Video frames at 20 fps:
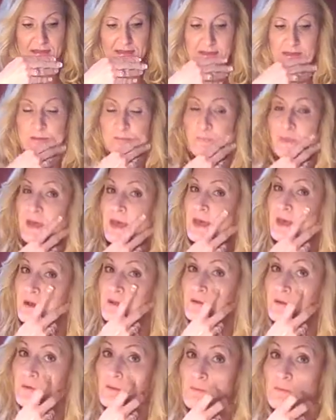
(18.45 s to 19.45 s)

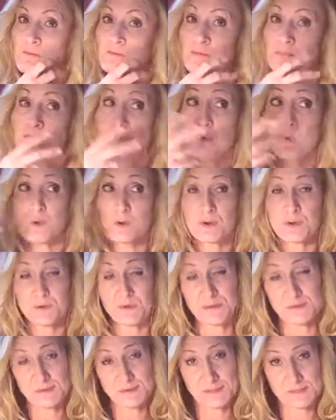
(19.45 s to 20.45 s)

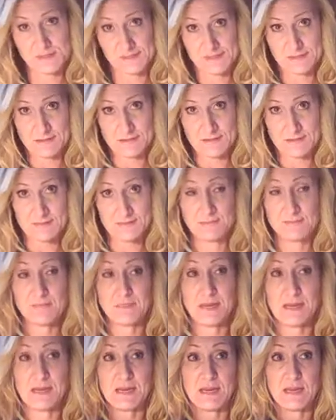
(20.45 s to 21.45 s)
hepatoportal system,
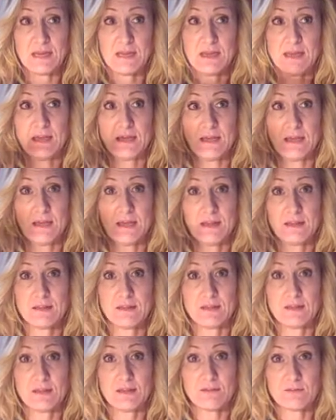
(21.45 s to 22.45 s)
meaning
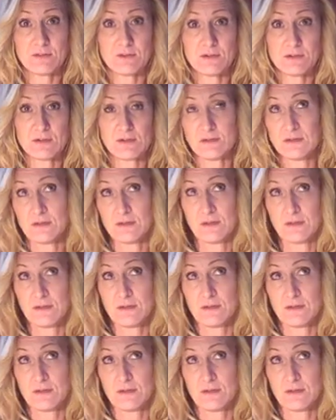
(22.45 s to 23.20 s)
the liver,